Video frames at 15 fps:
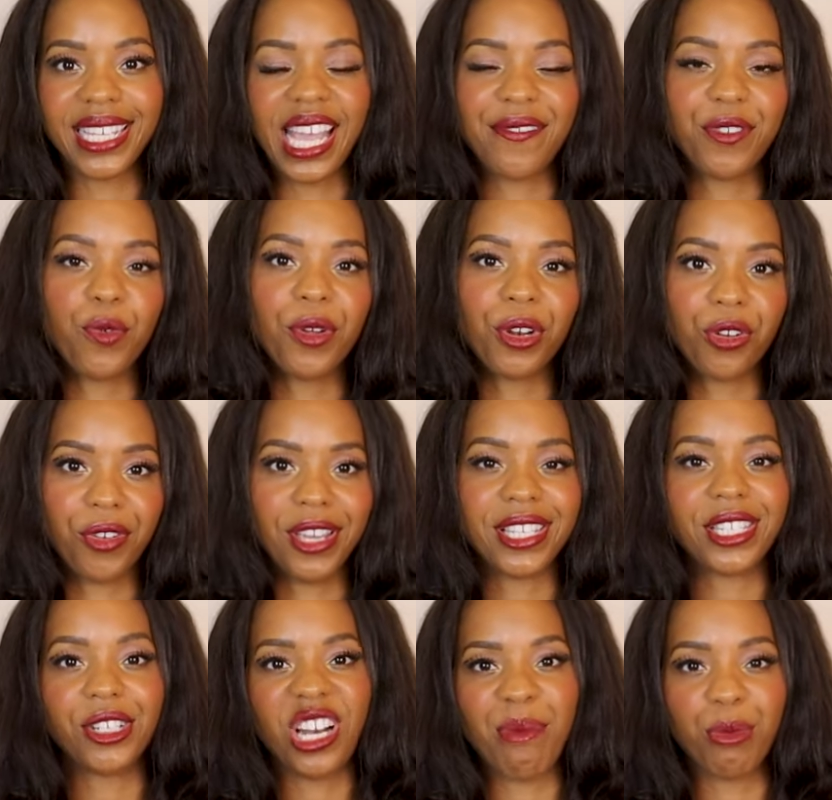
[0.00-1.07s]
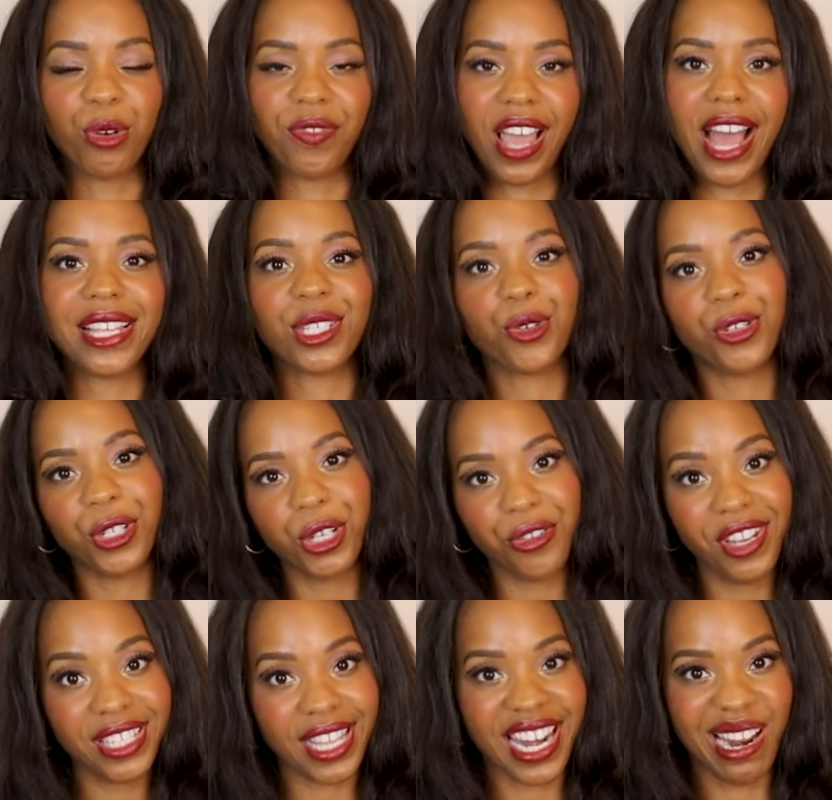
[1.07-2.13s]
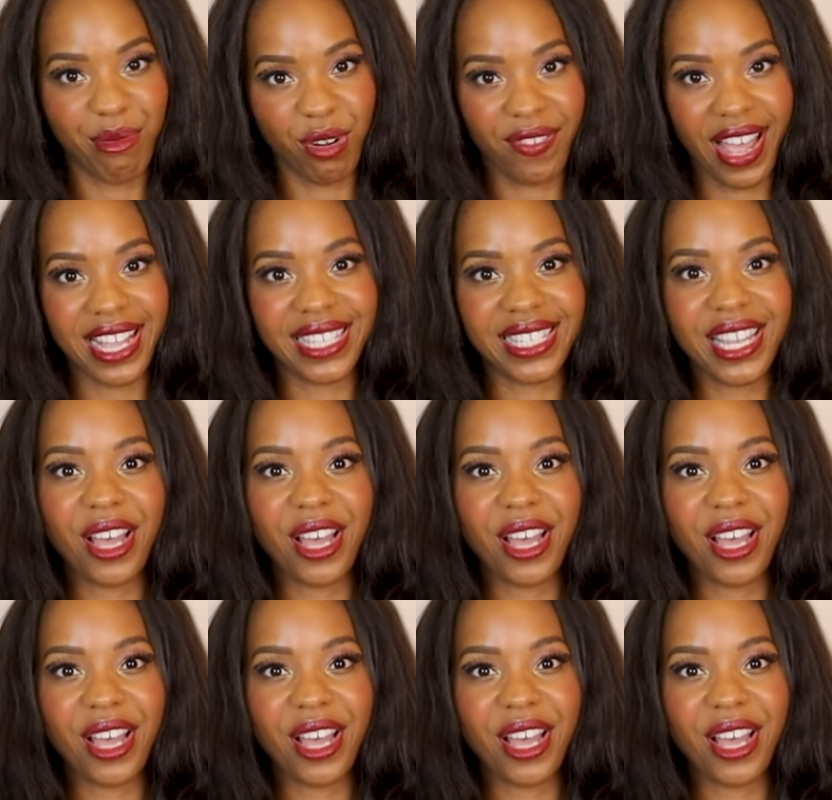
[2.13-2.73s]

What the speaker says: like if you increase your number of guests or decrease that number of guests.